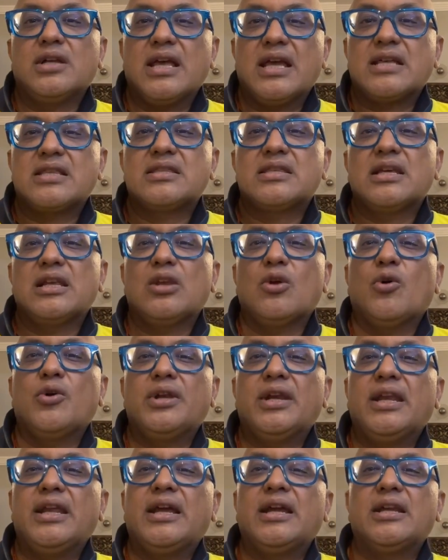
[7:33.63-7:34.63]
Excel or
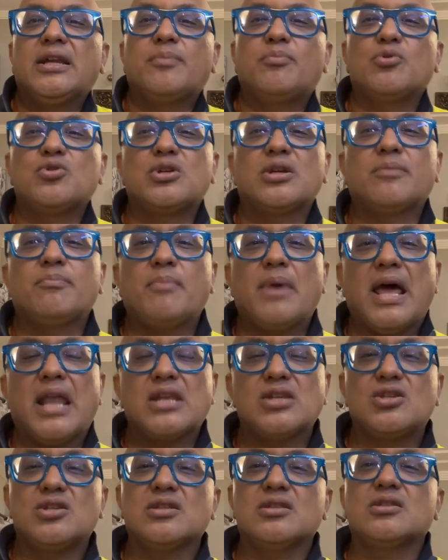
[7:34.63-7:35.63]
dedicated project
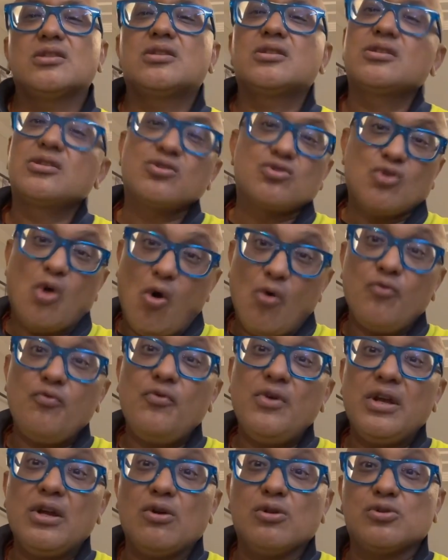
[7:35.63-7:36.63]
management
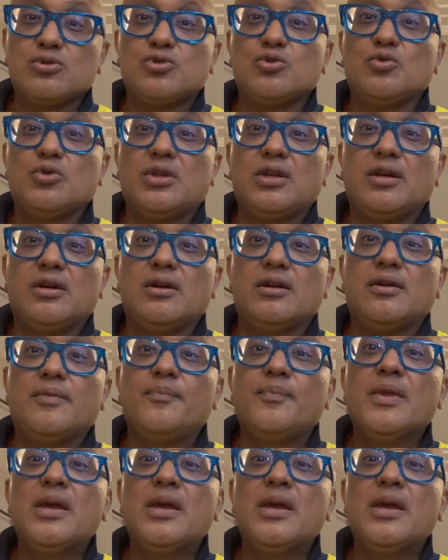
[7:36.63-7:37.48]
software also there.